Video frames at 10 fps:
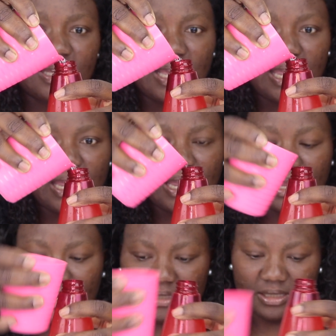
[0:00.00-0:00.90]

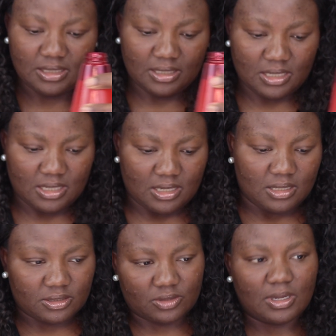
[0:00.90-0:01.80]
And
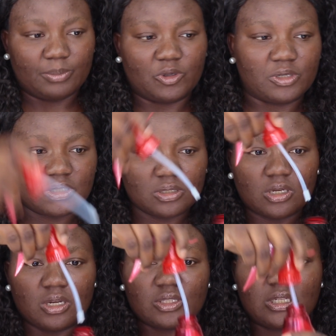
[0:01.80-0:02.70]
so I'm going to
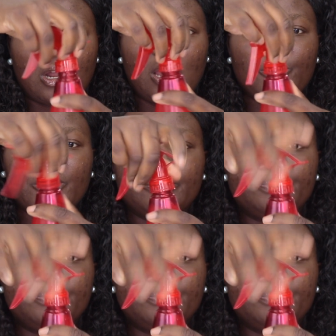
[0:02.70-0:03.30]
close it up.